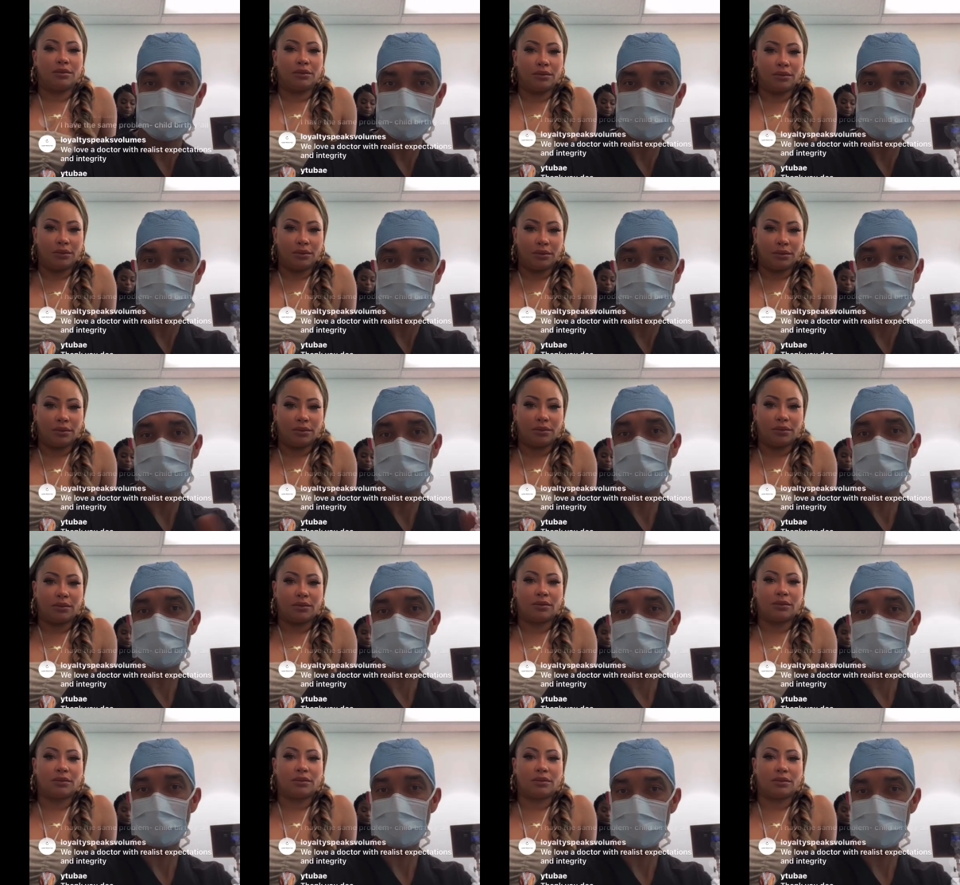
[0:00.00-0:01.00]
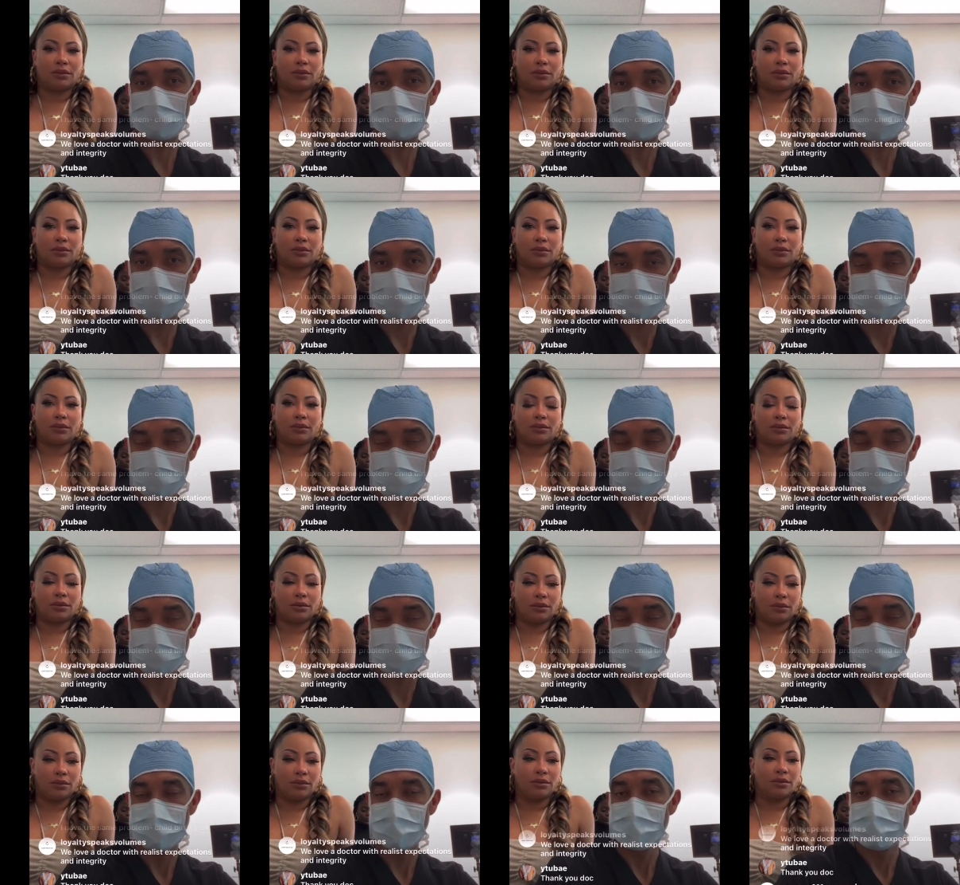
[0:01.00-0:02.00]
Speaker 1: going to run our first five
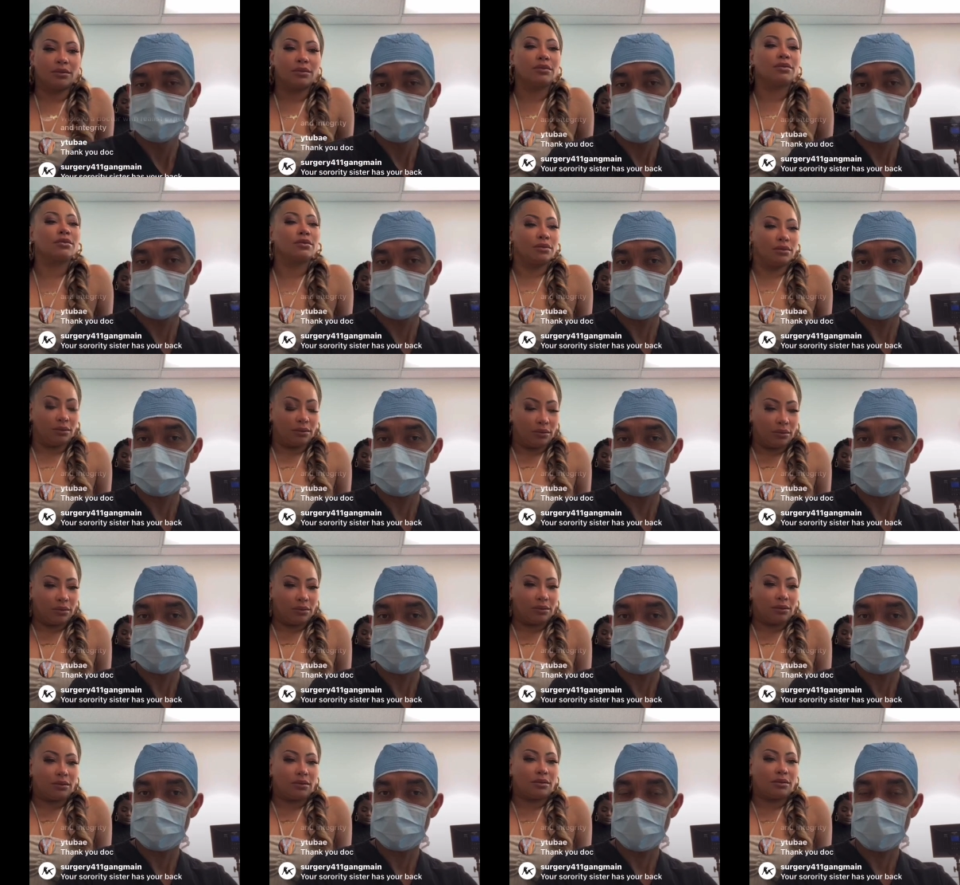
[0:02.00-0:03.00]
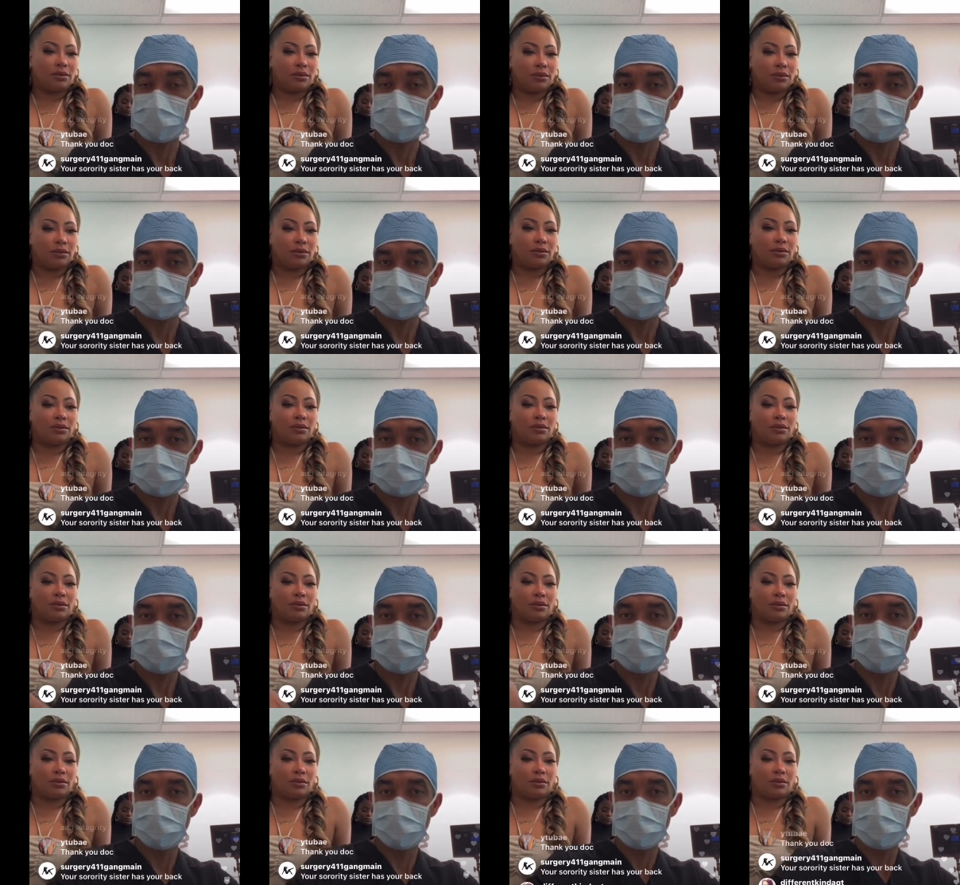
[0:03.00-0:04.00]
miles, and the first five miles is
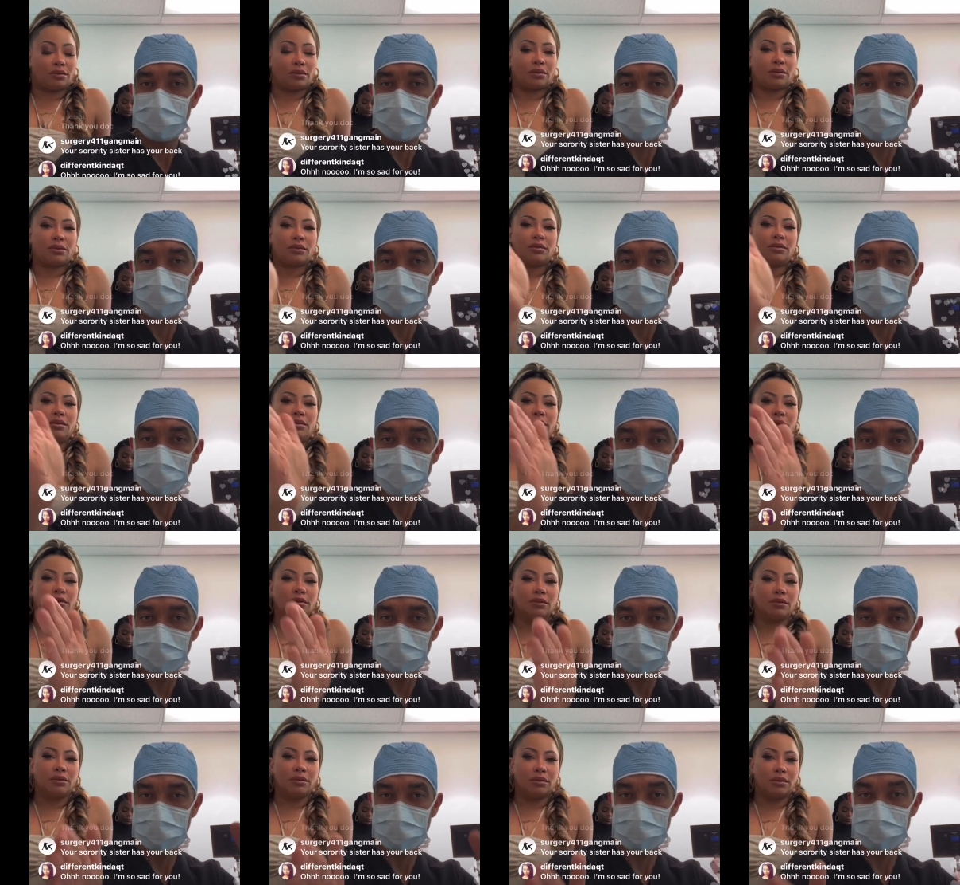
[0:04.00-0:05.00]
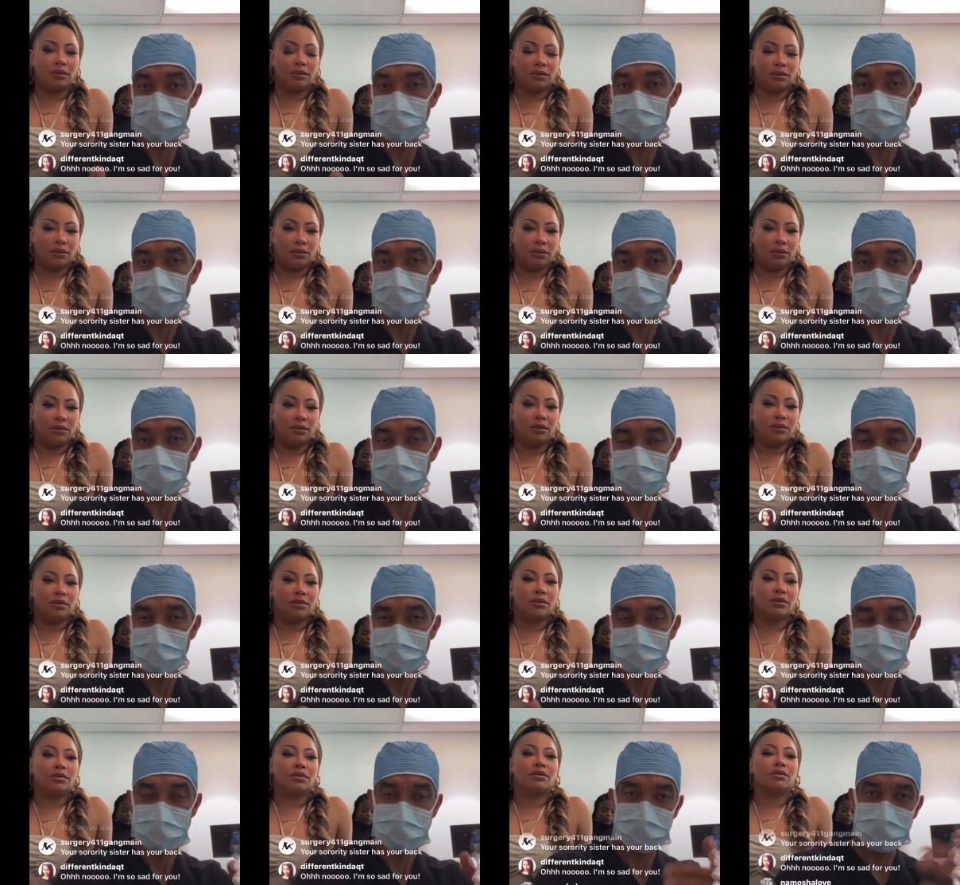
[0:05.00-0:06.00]
just to improve her silhouette.
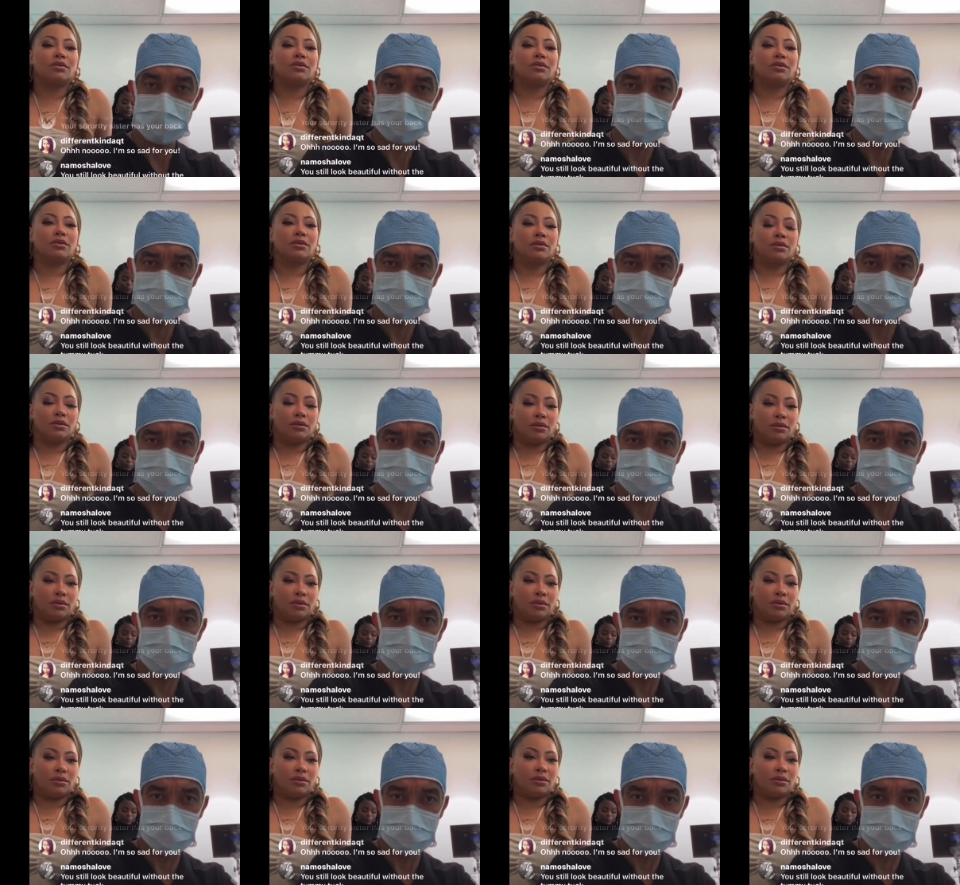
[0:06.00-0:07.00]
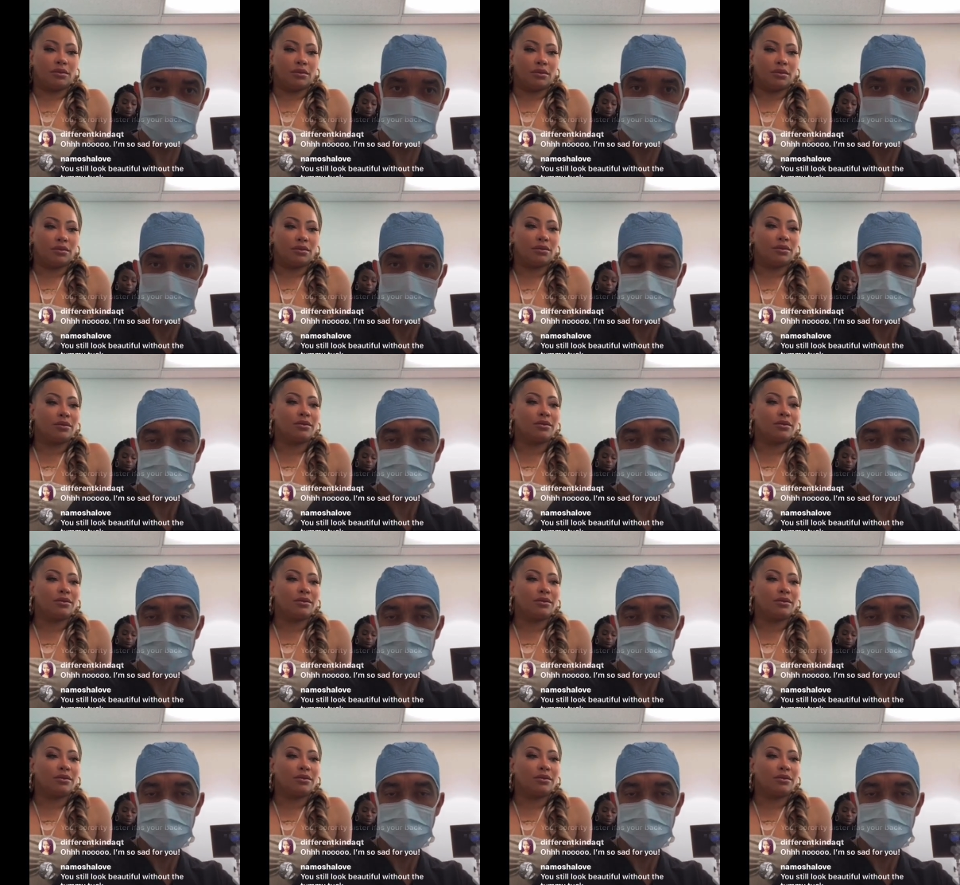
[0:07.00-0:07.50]
So there are different techniques